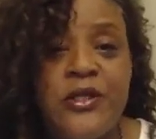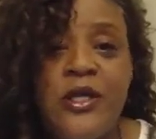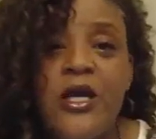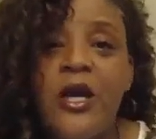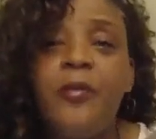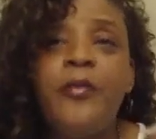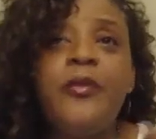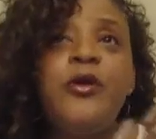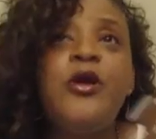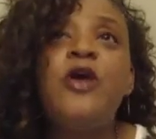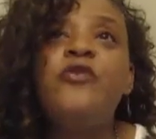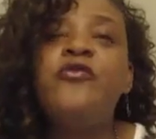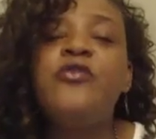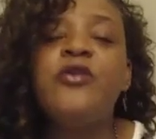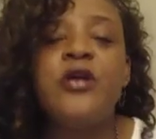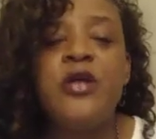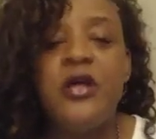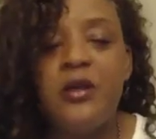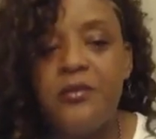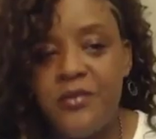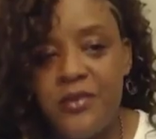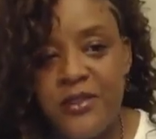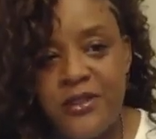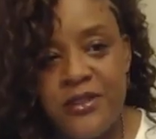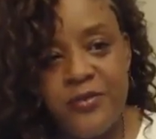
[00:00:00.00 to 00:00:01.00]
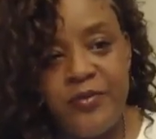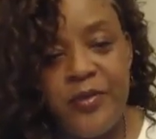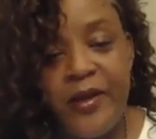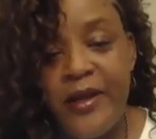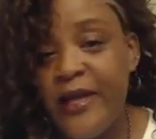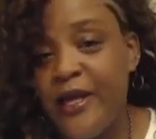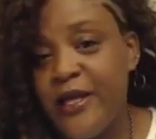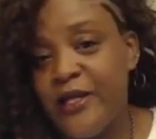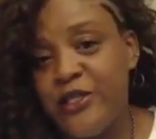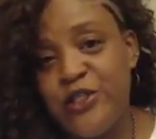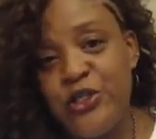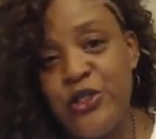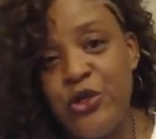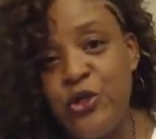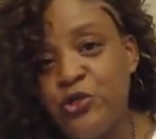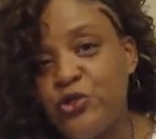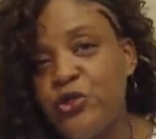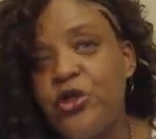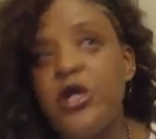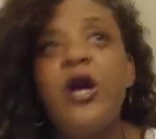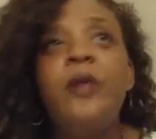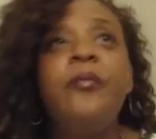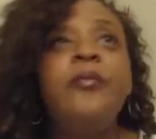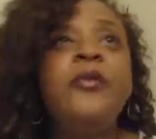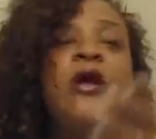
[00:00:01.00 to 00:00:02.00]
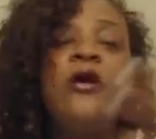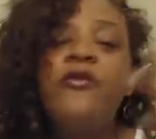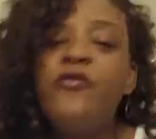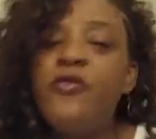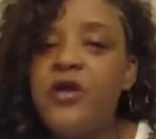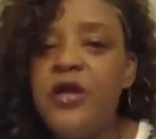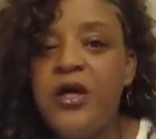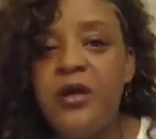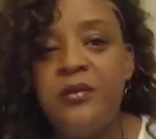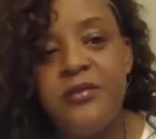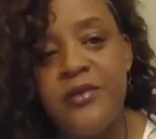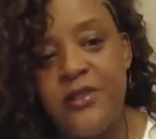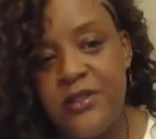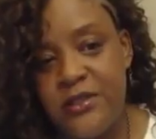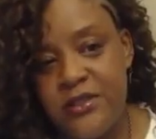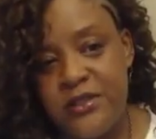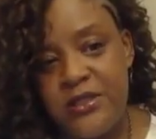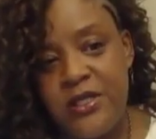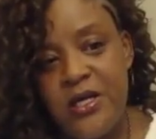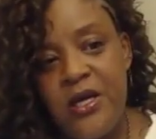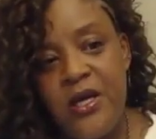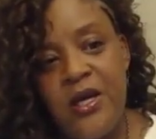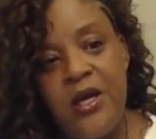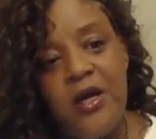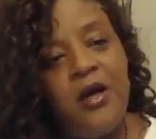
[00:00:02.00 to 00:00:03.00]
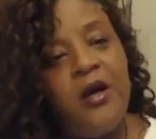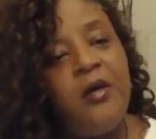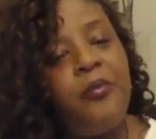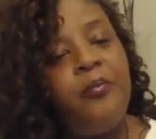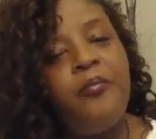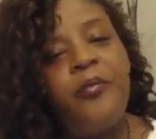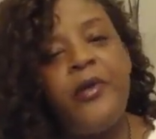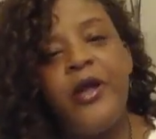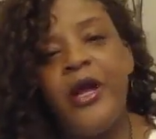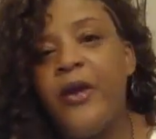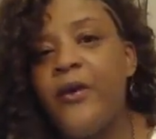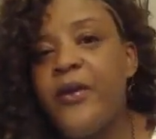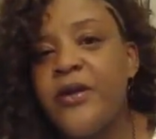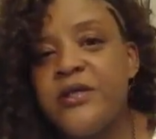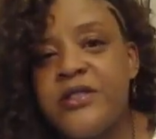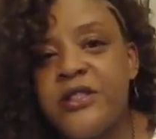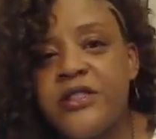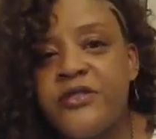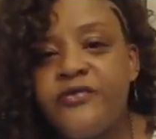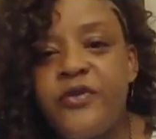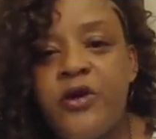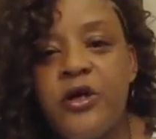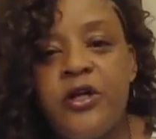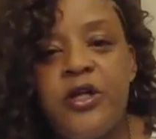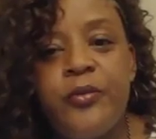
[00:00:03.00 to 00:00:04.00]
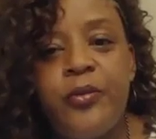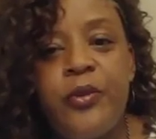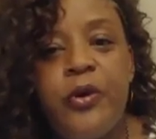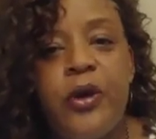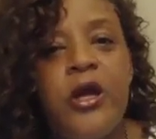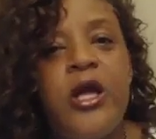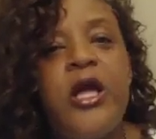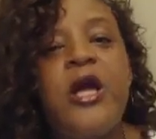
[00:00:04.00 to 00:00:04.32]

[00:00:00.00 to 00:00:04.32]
Help me overcome these bad children. Help me overcome this marriage that's falling apart.